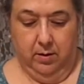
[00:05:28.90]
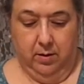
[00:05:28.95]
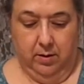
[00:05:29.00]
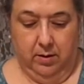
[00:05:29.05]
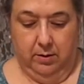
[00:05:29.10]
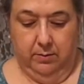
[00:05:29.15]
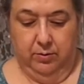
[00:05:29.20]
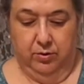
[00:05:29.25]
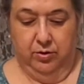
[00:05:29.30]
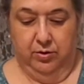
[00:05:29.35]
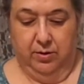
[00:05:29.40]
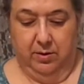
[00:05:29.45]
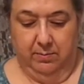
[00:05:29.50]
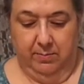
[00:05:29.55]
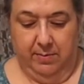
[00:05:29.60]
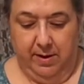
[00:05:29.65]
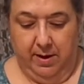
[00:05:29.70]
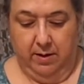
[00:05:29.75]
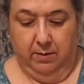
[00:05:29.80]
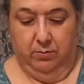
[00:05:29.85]
I'm just going to
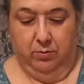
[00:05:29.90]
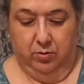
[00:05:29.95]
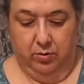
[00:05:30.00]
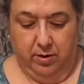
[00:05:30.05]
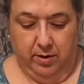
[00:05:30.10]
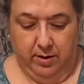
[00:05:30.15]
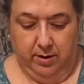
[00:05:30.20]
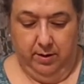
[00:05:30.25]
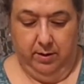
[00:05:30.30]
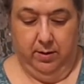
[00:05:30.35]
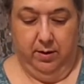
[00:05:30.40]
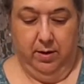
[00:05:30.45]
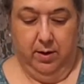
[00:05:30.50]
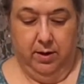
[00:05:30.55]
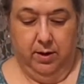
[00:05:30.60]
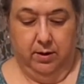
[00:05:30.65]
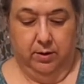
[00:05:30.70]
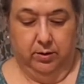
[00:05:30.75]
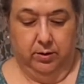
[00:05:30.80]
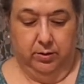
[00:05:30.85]
pat them dry
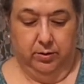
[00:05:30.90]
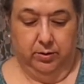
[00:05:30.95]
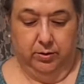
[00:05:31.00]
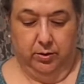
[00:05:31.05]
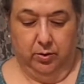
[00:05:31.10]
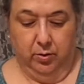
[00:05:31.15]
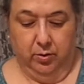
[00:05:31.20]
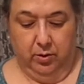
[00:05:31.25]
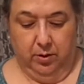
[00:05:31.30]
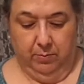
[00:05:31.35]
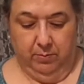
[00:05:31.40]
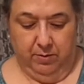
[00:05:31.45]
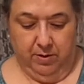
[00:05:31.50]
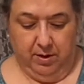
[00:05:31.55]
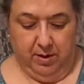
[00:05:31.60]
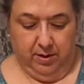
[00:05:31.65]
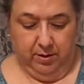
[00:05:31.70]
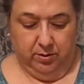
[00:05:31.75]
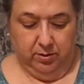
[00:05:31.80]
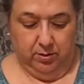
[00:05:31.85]
to soak up the
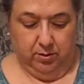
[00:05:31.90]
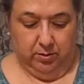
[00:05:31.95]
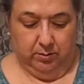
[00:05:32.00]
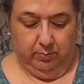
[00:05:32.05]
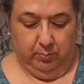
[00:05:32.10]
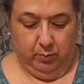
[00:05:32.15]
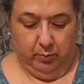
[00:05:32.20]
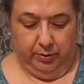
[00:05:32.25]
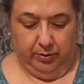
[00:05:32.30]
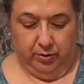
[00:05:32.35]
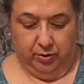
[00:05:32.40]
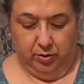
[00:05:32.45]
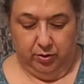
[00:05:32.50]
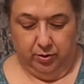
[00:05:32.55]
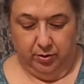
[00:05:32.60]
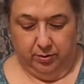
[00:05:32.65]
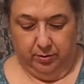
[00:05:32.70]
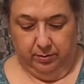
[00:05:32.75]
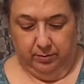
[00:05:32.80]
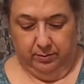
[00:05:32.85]
excess
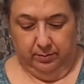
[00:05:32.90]
moisture.